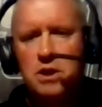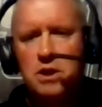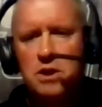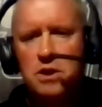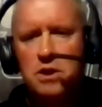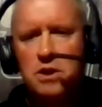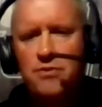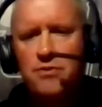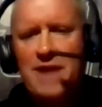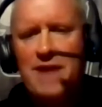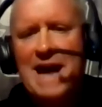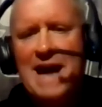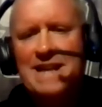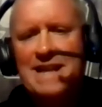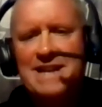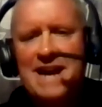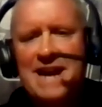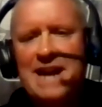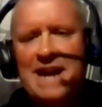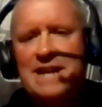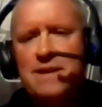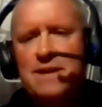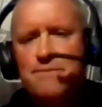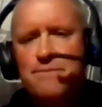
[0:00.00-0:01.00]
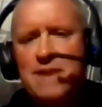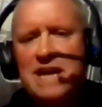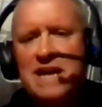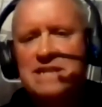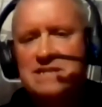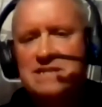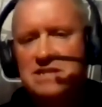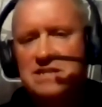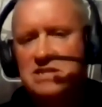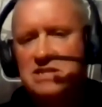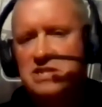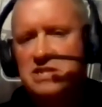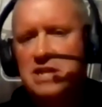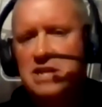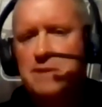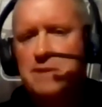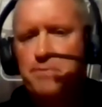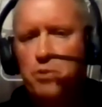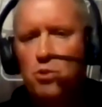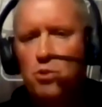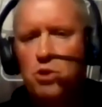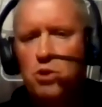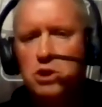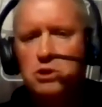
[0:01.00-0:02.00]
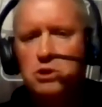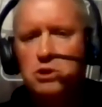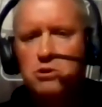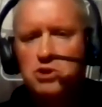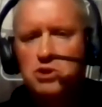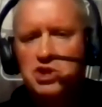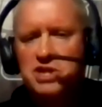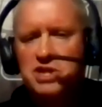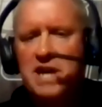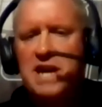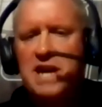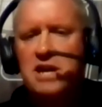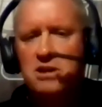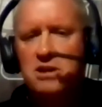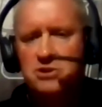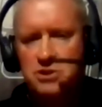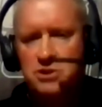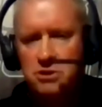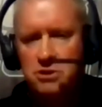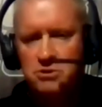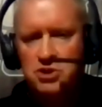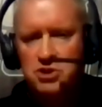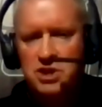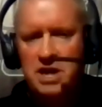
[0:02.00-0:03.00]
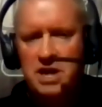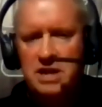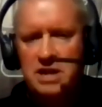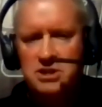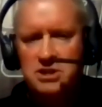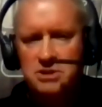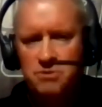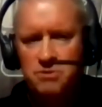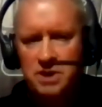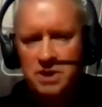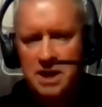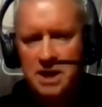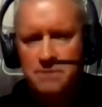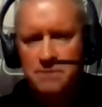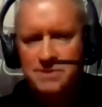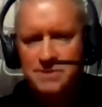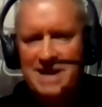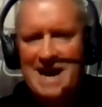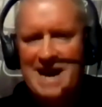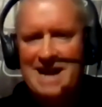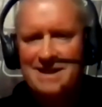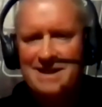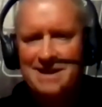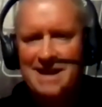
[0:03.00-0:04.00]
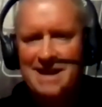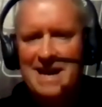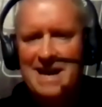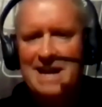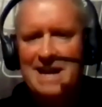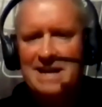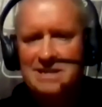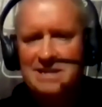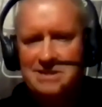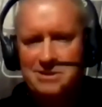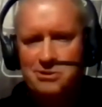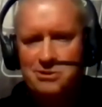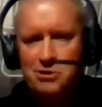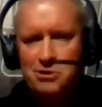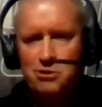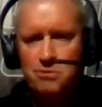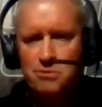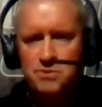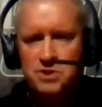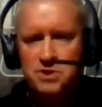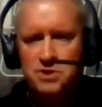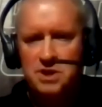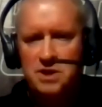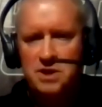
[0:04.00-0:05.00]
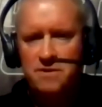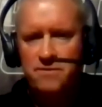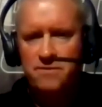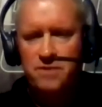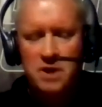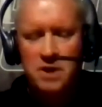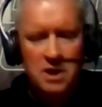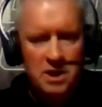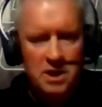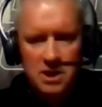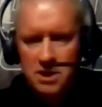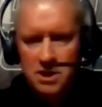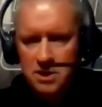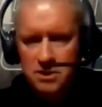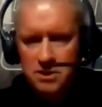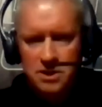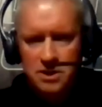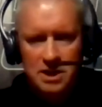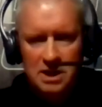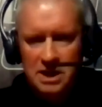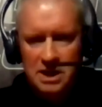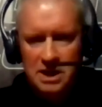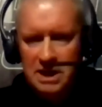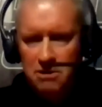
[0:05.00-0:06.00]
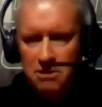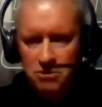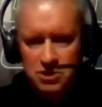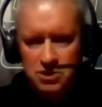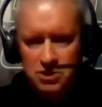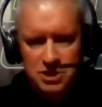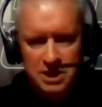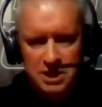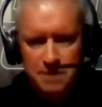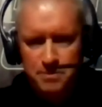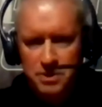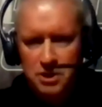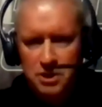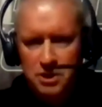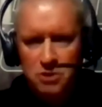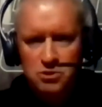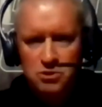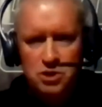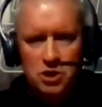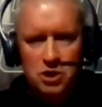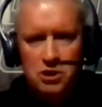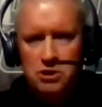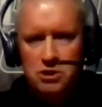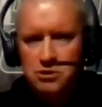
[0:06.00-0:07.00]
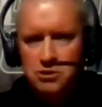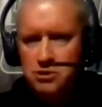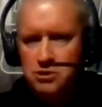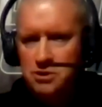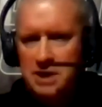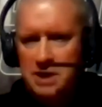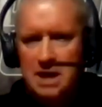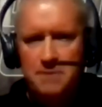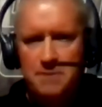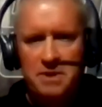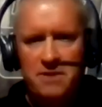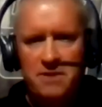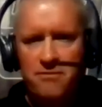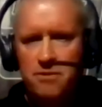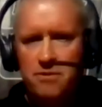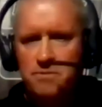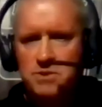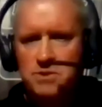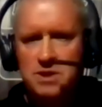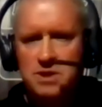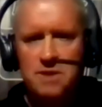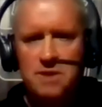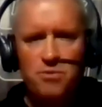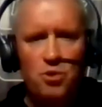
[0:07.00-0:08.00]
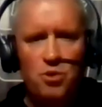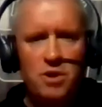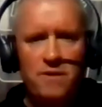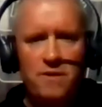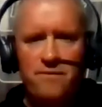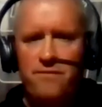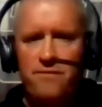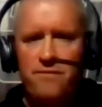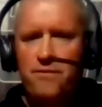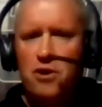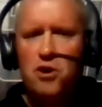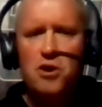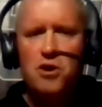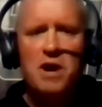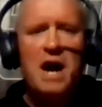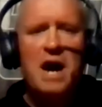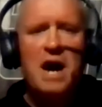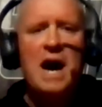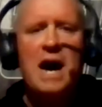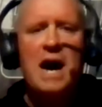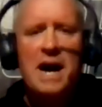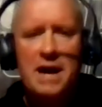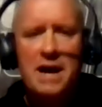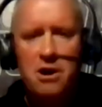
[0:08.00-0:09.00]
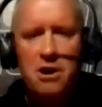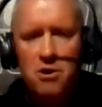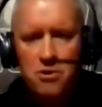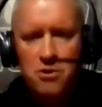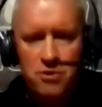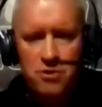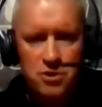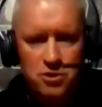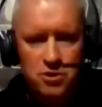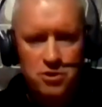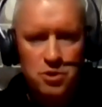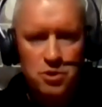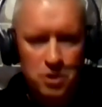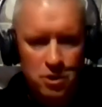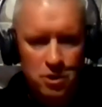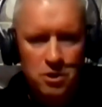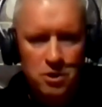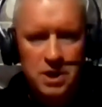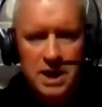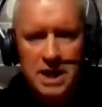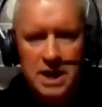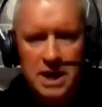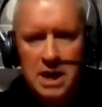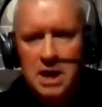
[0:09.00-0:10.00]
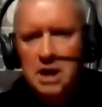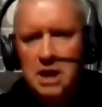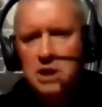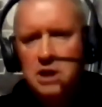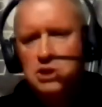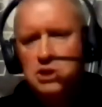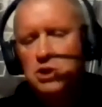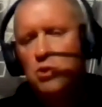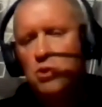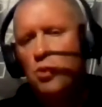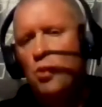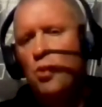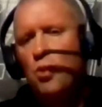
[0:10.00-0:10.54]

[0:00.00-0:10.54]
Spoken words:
That kind of makes it simple on your state association when it comes to athletics, in terms of the leadership, and those calls are coming from someone far higher than you. Agree? So